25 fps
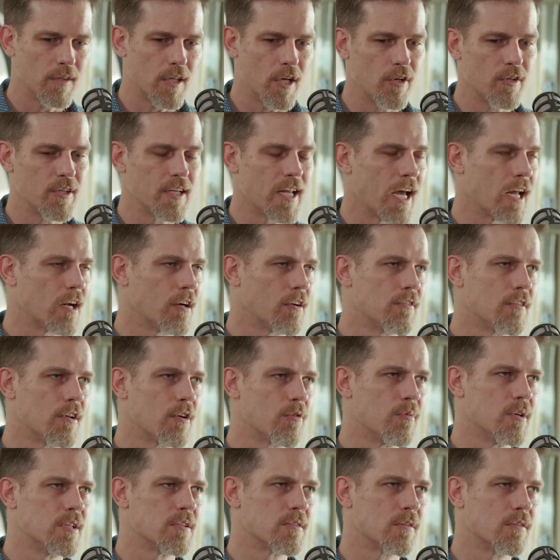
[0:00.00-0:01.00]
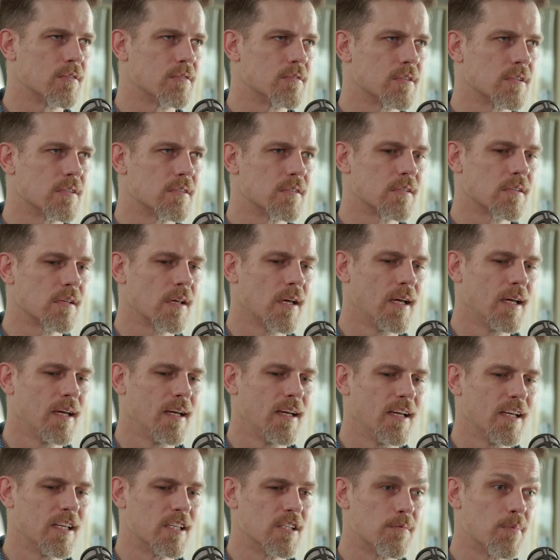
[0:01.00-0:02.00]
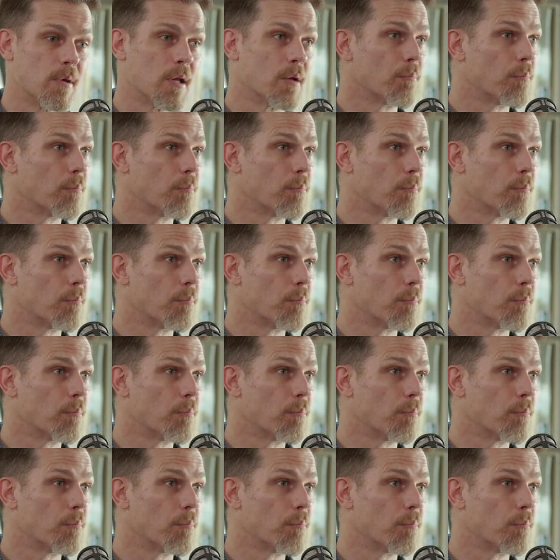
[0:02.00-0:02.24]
their data and their research is being